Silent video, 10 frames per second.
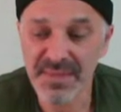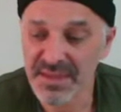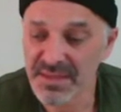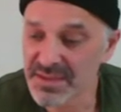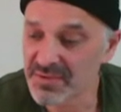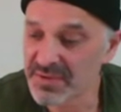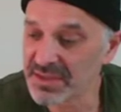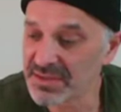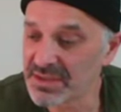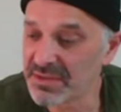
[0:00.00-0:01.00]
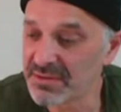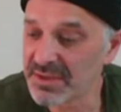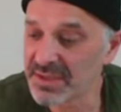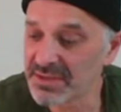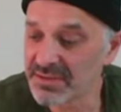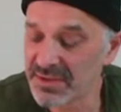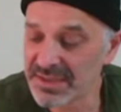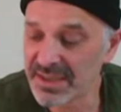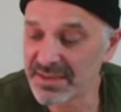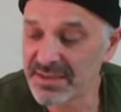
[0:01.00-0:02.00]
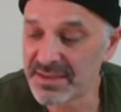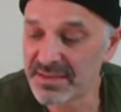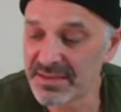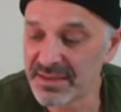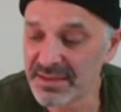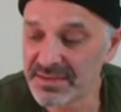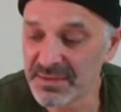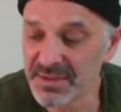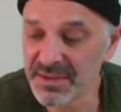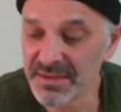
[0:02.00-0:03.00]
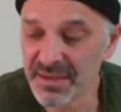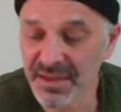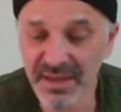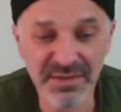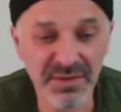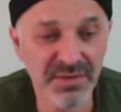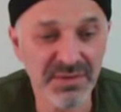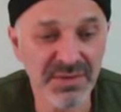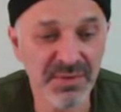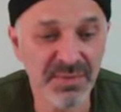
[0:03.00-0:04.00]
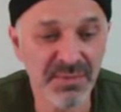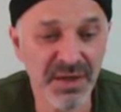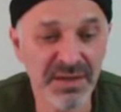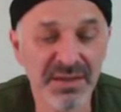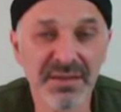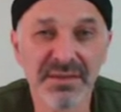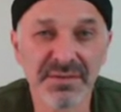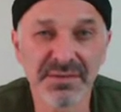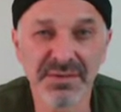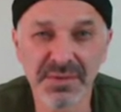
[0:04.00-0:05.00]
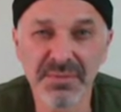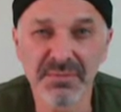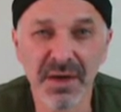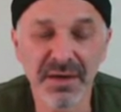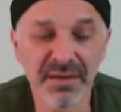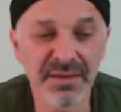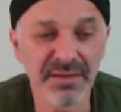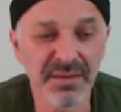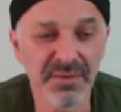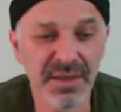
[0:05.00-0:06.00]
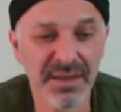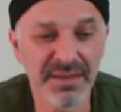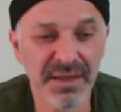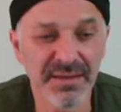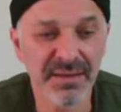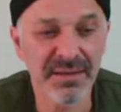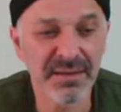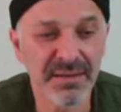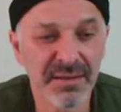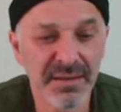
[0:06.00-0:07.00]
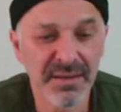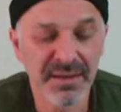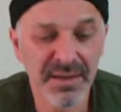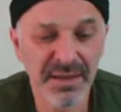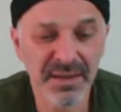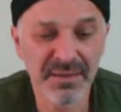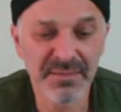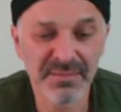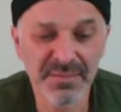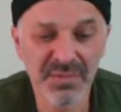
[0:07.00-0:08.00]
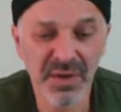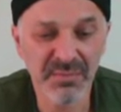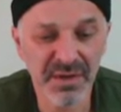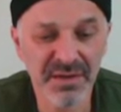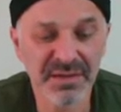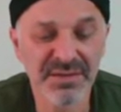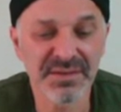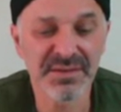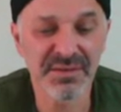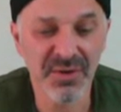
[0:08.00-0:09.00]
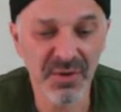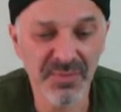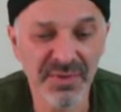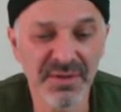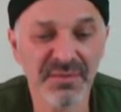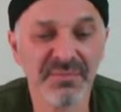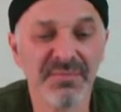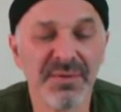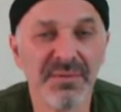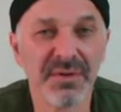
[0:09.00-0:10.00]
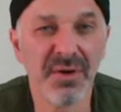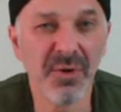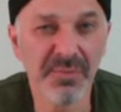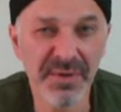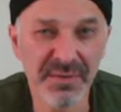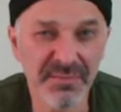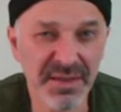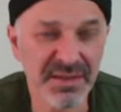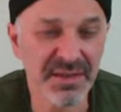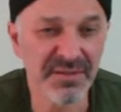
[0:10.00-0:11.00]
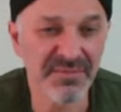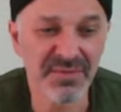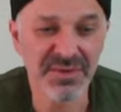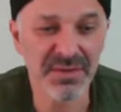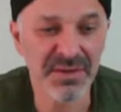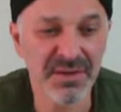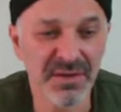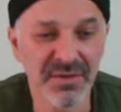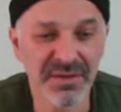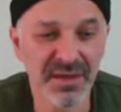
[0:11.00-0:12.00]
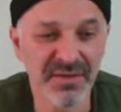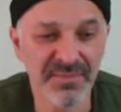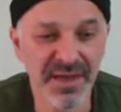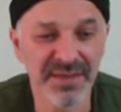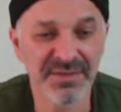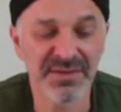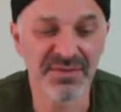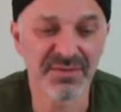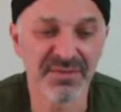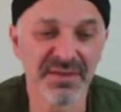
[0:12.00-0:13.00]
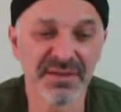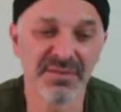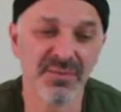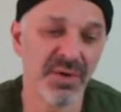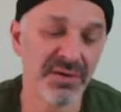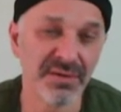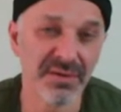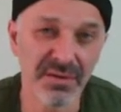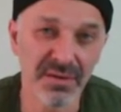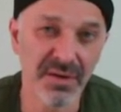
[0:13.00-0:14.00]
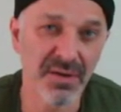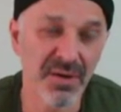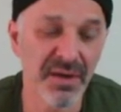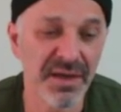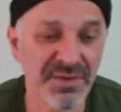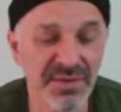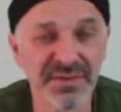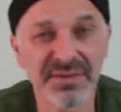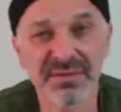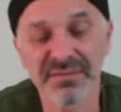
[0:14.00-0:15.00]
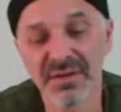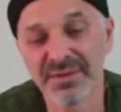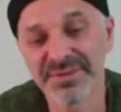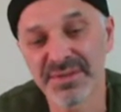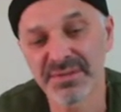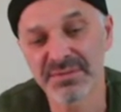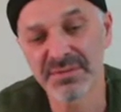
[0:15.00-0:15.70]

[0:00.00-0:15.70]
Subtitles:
So what else is going on? So I went down there. I got to go to the supermarket because there's a supermarket located down there. Wetmark is still open, but they restricted all kind of passage through there to one entrance also.